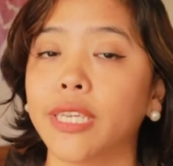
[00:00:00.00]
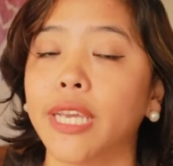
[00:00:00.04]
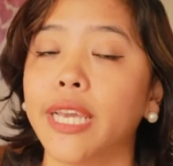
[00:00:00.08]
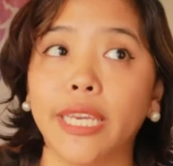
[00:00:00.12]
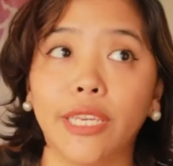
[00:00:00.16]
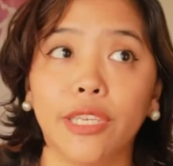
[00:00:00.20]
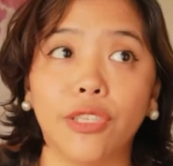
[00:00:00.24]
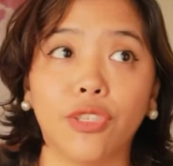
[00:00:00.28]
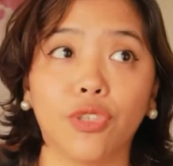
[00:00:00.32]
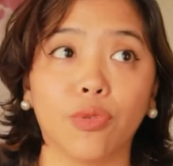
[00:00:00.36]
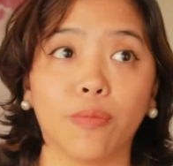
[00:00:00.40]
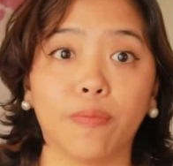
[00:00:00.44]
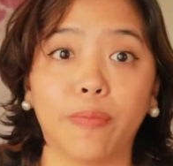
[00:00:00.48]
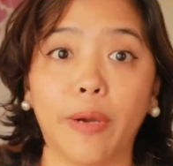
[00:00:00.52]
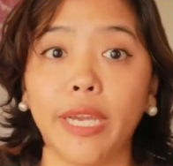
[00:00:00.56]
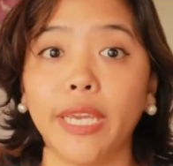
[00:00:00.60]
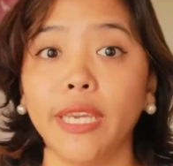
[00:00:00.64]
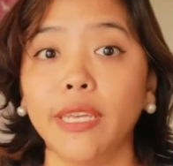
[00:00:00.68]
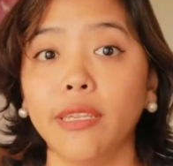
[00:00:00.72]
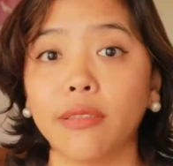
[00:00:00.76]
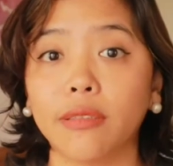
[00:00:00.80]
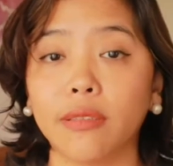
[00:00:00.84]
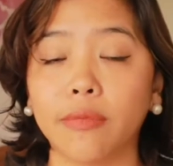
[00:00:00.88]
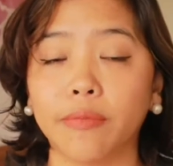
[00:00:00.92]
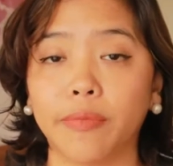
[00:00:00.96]
is your
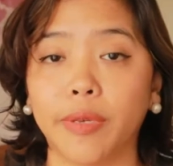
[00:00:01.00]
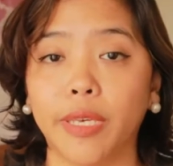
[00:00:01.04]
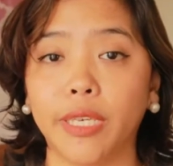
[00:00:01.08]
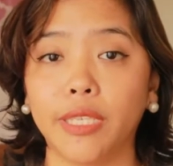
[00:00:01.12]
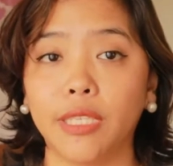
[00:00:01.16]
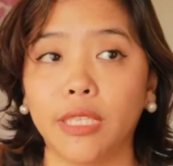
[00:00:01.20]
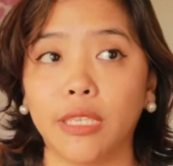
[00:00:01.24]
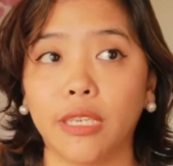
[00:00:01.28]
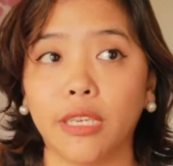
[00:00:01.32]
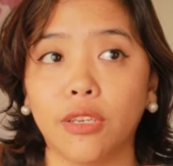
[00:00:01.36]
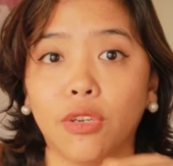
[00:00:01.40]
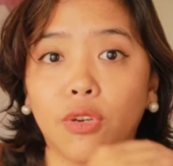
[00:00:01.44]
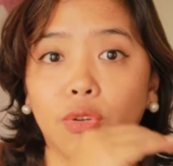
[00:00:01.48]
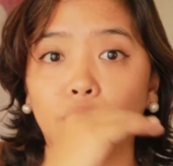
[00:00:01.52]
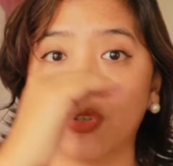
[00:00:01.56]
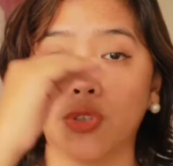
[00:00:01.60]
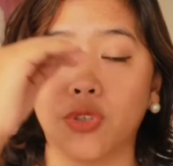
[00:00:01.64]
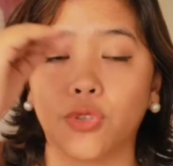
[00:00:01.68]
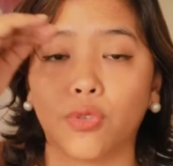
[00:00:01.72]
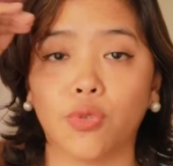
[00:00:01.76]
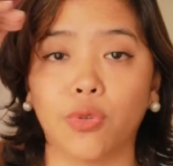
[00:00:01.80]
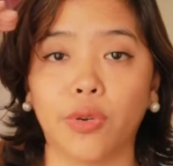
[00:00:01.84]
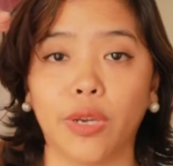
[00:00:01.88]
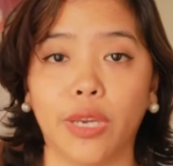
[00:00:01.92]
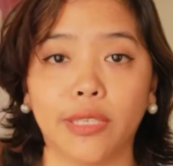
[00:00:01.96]
bucket basically goes
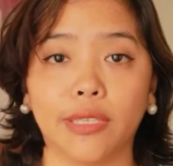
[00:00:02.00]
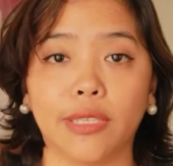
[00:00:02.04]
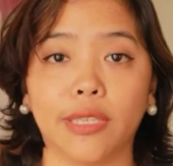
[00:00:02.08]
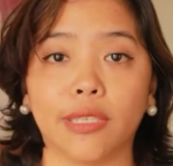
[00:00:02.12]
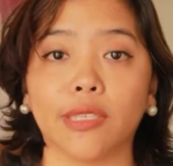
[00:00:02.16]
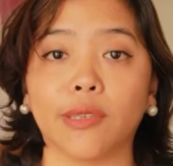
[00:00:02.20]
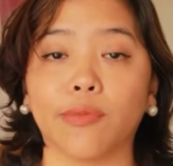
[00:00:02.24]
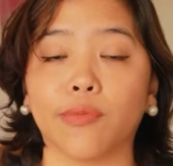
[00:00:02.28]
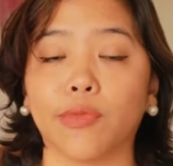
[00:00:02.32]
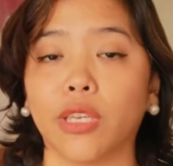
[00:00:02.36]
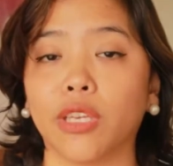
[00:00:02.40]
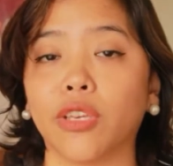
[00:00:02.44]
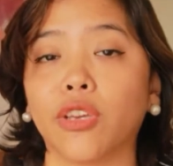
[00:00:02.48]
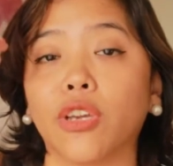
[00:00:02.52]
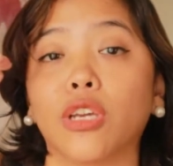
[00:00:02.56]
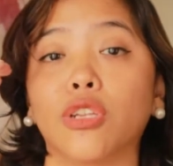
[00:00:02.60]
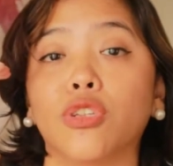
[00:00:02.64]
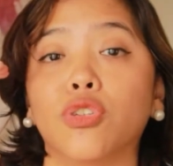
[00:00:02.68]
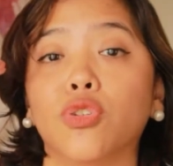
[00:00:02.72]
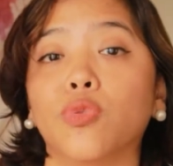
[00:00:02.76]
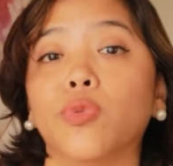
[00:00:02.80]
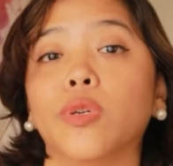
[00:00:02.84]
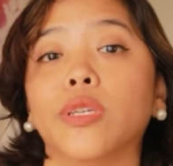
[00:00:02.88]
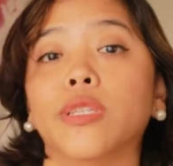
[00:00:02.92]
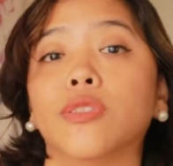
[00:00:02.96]
through, is it something you can
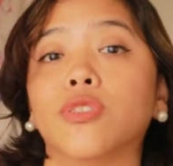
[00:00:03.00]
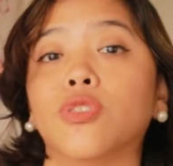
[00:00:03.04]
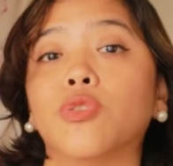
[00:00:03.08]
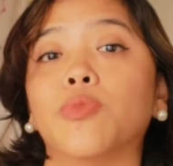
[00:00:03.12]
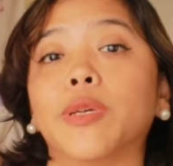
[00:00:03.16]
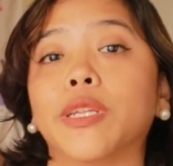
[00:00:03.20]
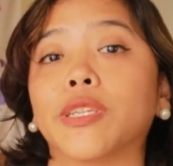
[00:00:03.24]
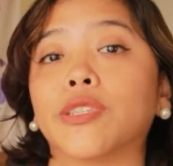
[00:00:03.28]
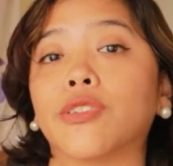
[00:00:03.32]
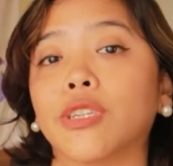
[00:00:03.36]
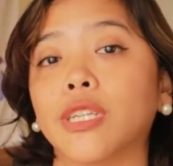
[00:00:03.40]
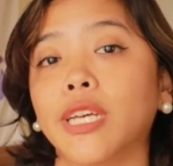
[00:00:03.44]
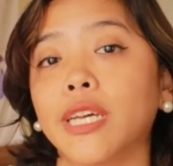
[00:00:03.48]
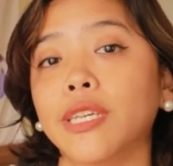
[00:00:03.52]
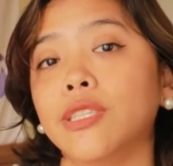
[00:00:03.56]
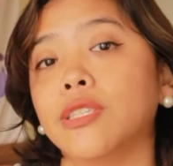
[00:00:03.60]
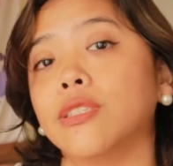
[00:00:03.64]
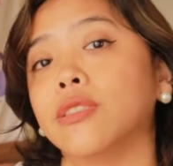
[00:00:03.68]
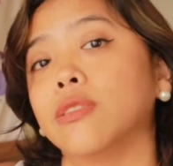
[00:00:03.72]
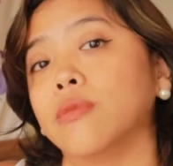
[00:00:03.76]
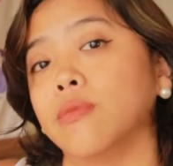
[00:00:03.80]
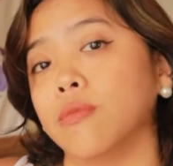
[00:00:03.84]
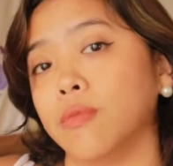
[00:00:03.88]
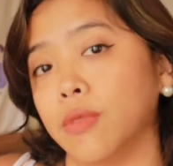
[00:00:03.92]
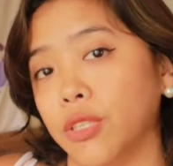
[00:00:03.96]
do in 2 minutes or less?
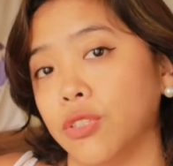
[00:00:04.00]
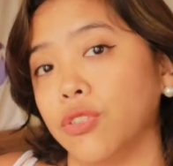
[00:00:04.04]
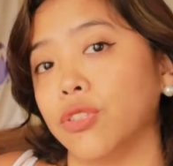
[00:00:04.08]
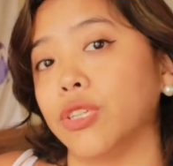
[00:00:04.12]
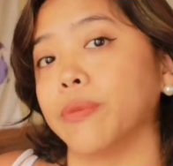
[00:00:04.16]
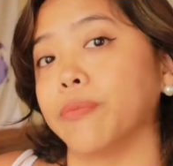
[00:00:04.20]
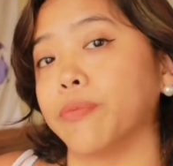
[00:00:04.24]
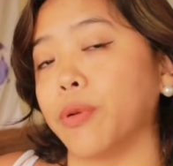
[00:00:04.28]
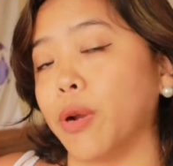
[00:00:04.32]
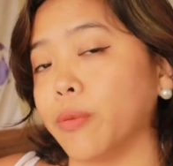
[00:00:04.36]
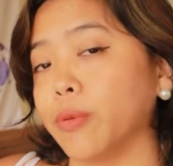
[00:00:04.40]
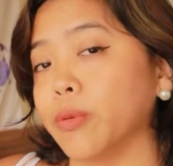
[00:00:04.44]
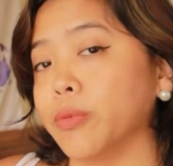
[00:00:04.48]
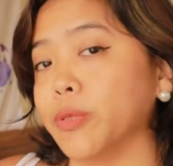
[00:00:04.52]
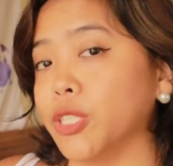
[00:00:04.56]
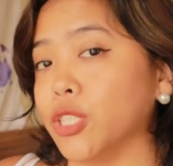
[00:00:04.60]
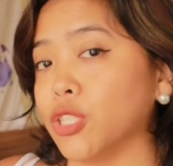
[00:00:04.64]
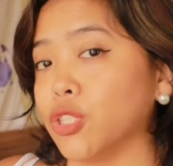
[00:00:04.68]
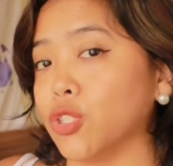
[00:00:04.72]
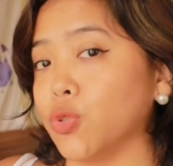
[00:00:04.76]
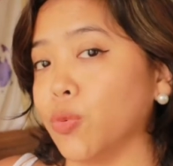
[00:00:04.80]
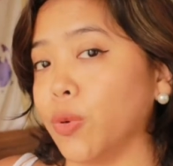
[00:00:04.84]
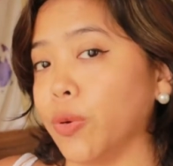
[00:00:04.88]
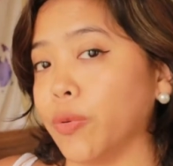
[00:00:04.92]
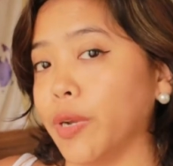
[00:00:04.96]
Then you can probably
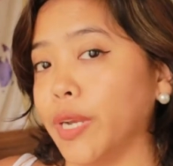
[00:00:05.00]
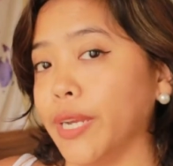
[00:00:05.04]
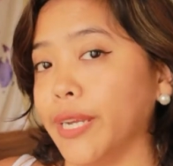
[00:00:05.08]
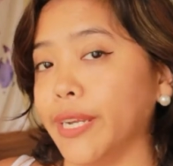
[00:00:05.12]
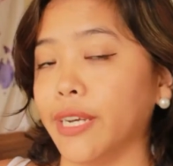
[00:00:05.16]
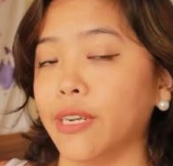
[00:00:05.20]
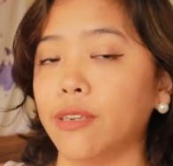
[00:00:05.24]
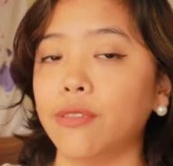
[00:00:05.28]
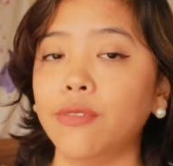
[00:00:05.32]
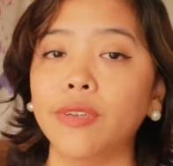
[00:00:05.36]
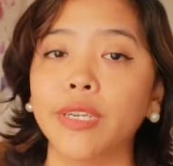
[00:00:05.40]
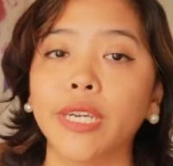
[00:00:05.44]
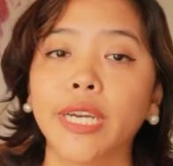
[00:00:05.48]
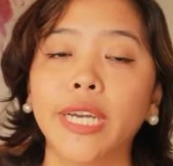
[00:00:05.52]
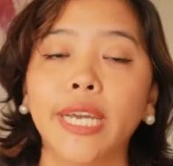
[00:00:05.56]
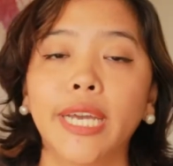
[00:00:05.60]
just do it right now.